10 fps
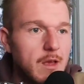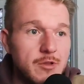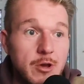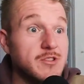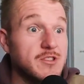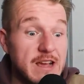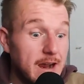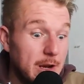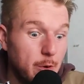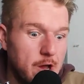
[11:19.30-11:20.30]
knows
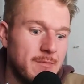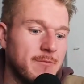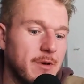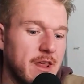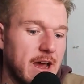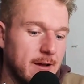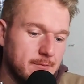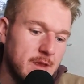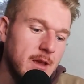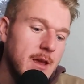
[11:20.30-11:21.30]
exactly what I mean by that.
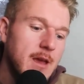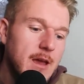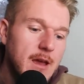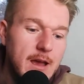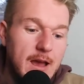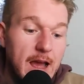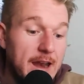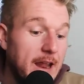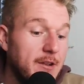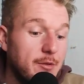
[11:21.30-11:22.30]

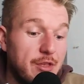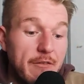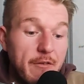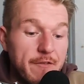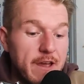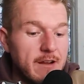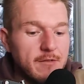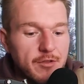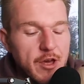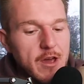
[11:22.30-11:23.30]
And then the other
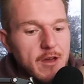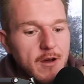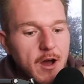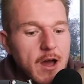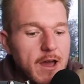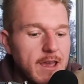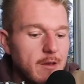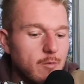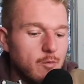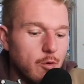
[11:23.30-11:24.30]
thing that
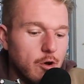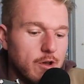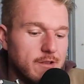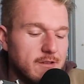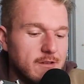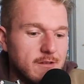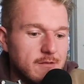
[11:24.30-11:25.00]
I would